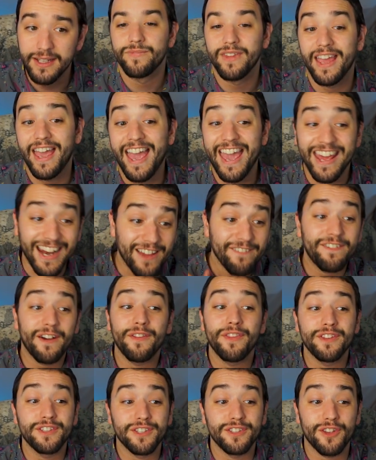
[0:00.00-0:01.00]
And I
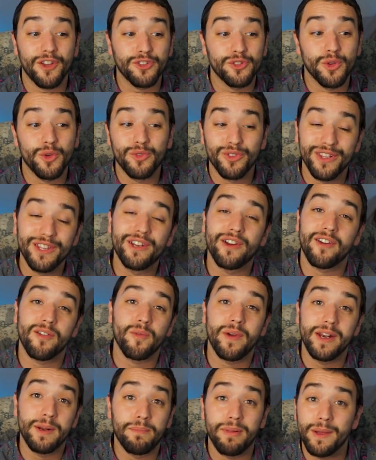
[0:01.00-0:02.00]
found this is also a really great
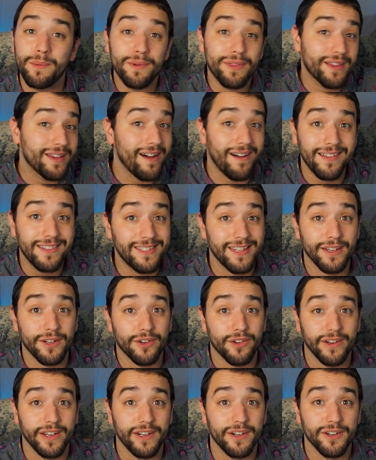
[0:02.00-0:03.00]
way to play with content
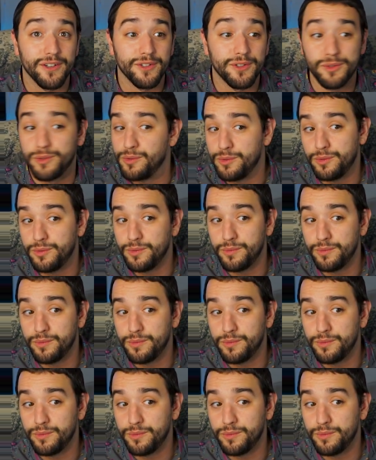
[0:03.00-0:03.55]
creators who